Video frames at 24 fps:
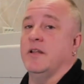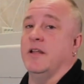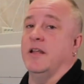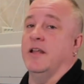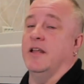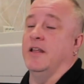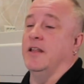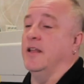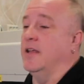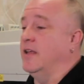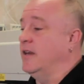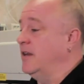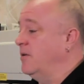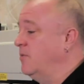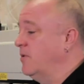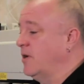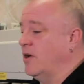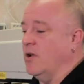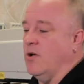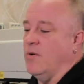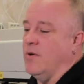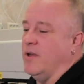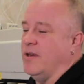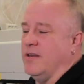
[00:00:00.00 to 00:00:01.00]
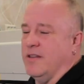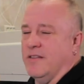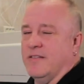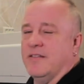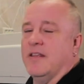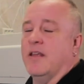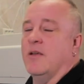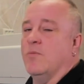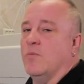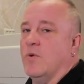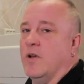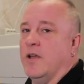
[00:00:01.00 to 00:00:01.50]
And it would go in the
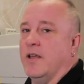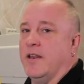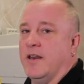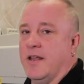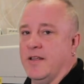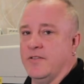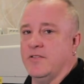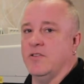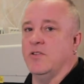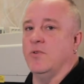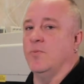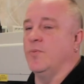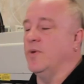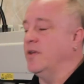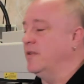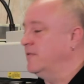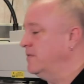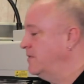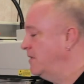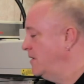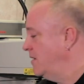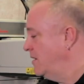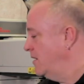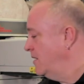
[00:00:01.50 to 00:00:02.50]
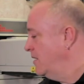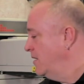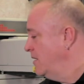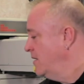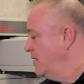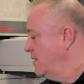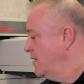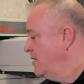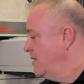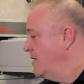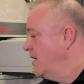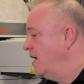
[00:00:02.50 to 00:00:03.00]
same way. It has two pins on it.
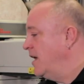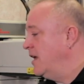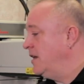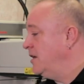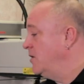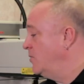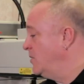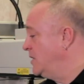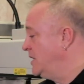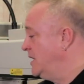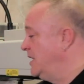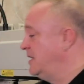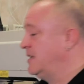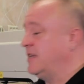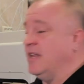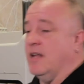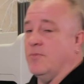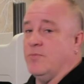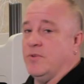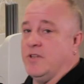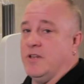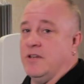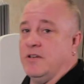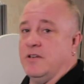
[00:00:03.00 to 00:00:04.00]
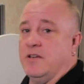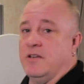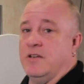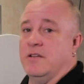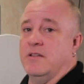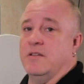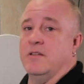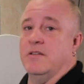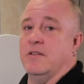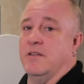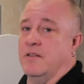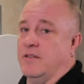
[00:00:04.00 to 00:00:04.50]
And you would teach that
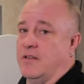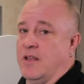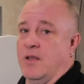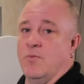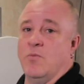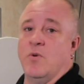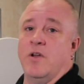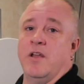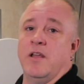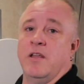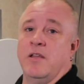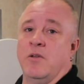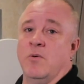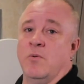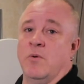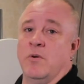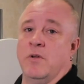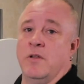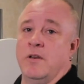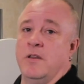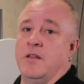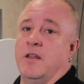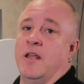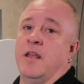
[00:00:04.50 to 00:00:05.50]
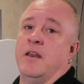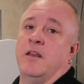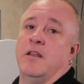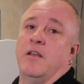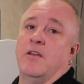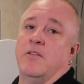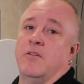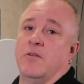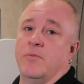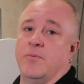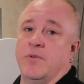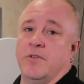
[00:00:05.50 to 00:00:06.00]
position the same way you would any other